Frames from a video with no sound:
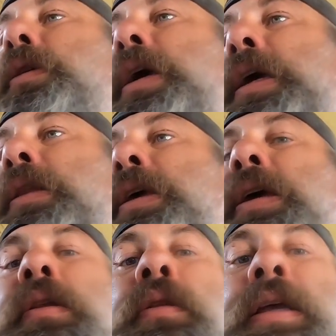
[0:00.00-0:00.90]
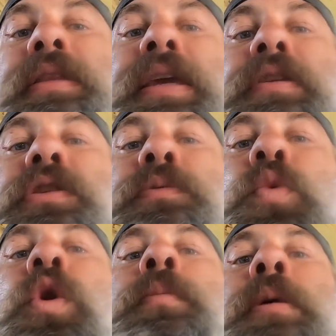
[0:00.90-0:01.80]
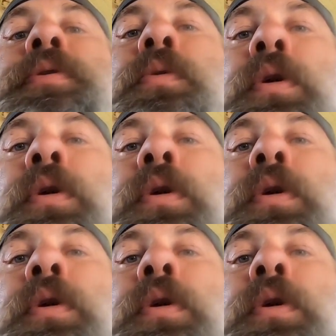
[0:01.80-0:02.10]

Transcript: and then let the engine warm up and